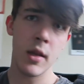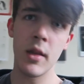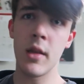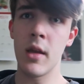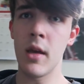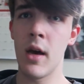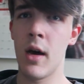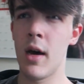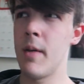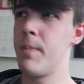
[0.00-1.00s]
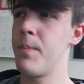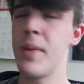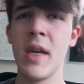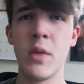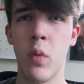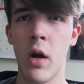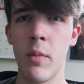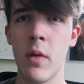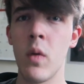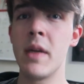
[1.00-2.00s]
The peach
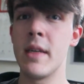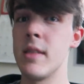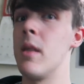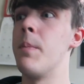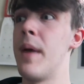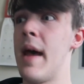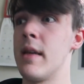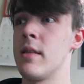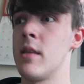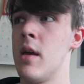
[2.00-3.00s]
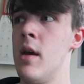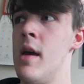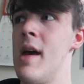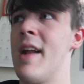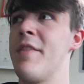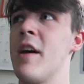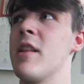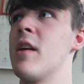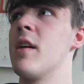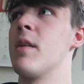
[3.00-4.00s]
watermelon one is the best, and I've
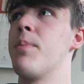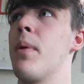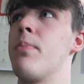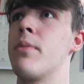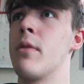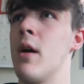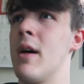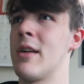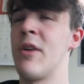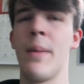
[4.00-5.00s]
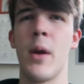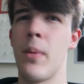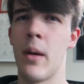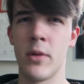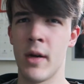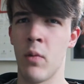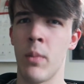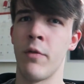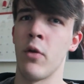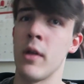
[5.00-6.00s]
had the cranberry pomegranate one
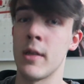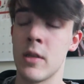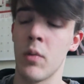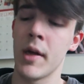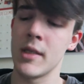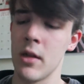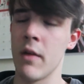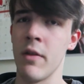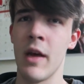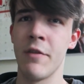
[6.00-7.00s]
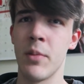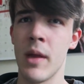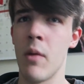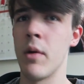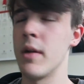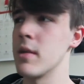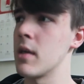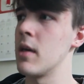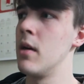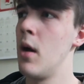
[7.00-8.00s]
before. That's the one I still have left, but that one is
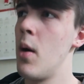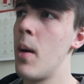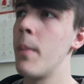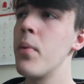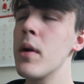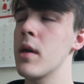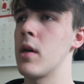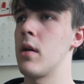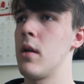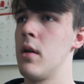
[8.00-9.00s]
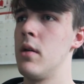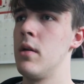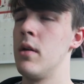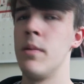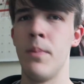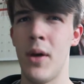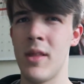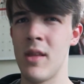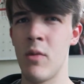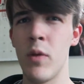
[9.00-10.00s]
pretty good.
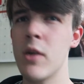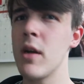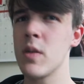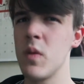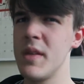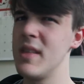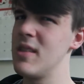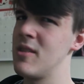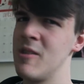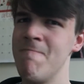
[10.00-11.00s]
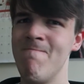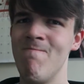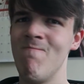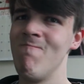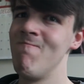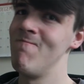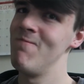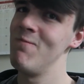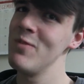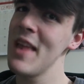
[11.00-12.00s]
But the wheatgrass one is
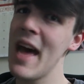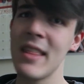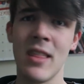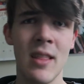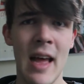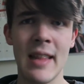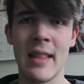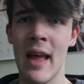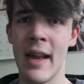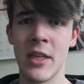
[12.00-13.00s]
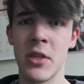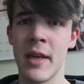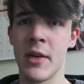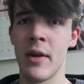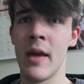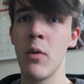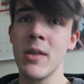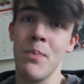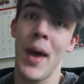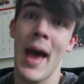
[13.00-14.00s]
not actually that great. It
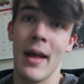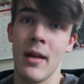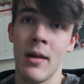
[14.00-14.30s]
wasn't bad.